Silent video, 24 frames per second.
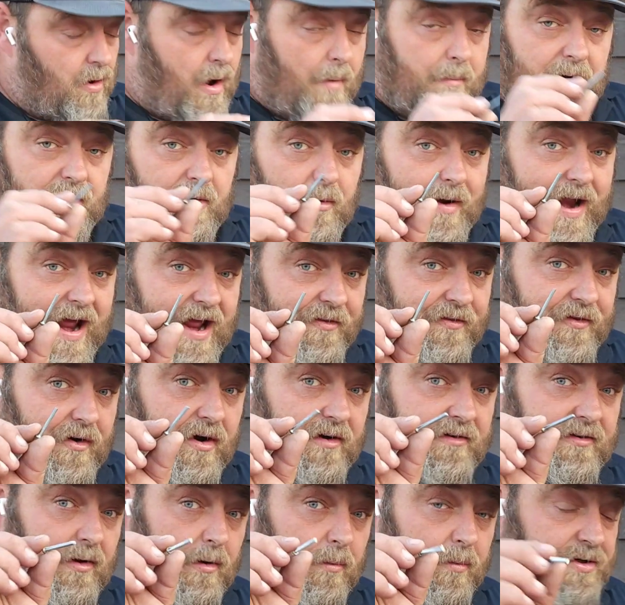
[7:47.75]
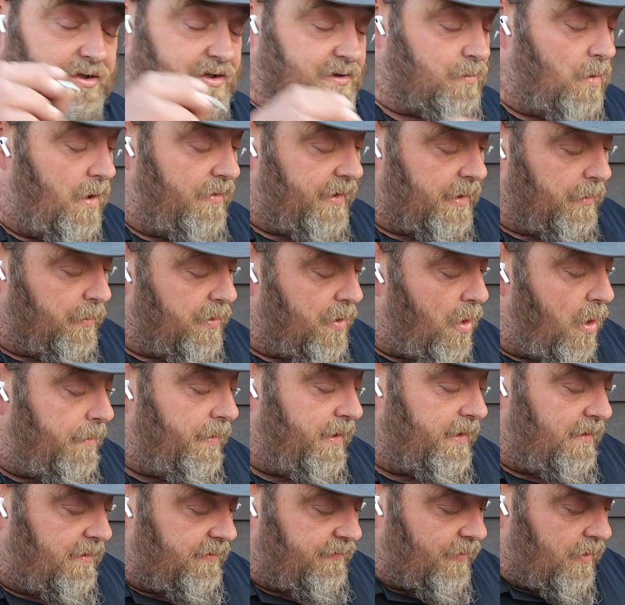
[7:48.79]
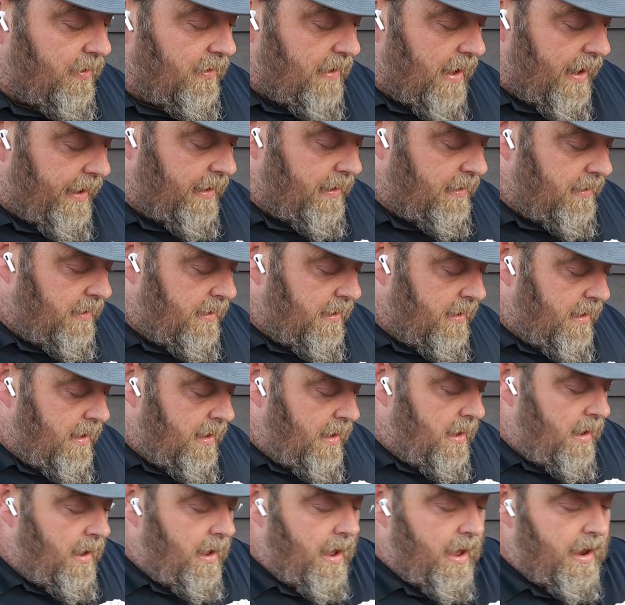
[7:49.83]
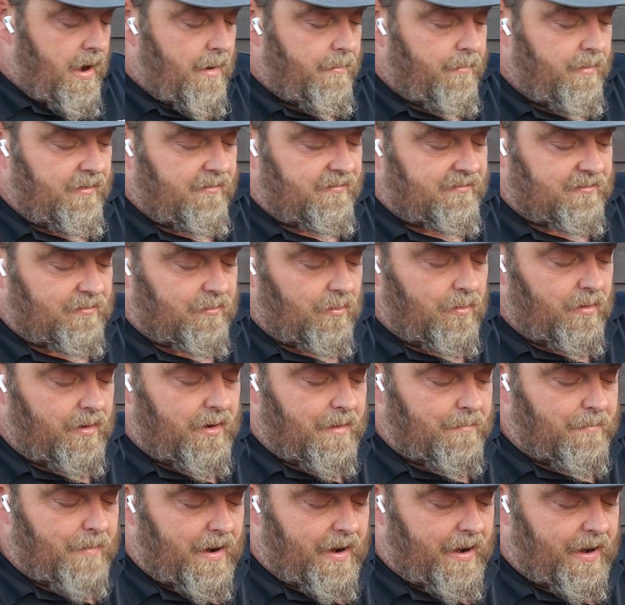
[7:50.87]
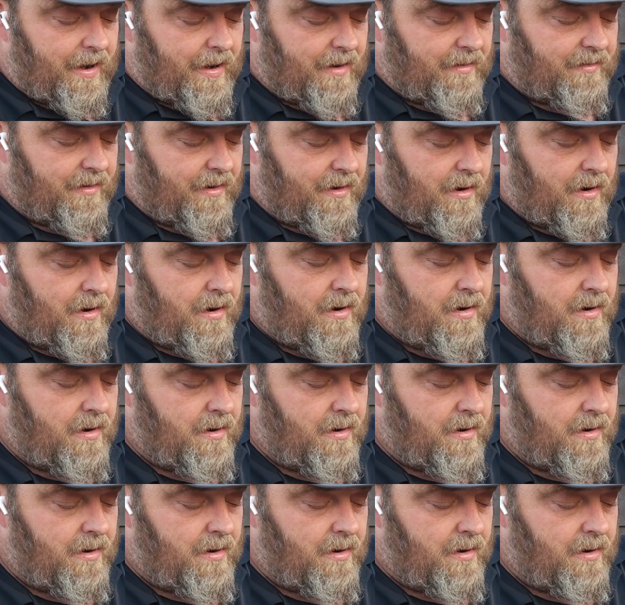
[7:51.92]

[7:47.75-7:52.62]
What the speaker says: I'm gonna do an 832, which is one that you would normally use for a light, and I'm gonna screw it in by hand here.